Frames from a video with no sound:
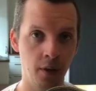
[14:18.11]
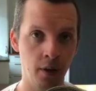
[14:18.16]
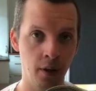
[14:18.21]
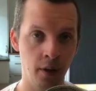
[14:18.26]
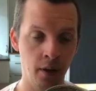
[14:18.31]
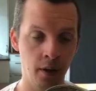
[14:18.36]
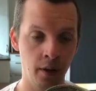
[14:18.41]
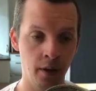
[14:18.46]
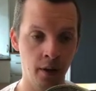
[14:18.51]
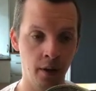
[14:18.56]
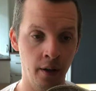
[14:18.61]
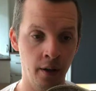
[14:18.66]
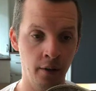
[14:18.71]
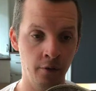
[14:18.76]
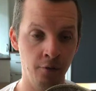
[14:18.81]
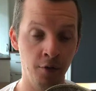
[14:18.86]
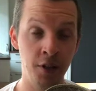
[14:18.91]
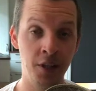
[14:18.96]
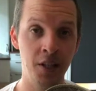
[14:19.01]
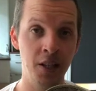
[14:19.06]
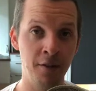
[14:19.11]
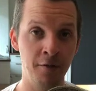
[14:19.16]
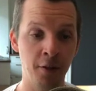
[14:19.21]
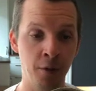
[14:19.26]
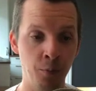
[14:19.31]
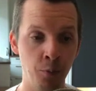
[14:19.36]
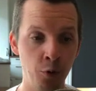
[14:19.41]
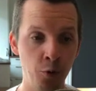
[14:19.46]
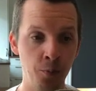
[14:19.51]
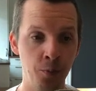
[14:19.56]
receiving
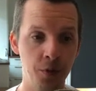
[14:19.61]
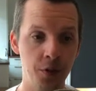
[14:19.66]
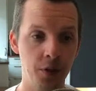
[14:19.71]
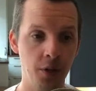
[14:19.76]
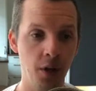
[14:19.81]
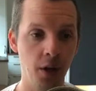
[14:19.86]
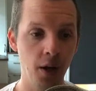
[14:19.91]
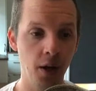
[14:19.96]
props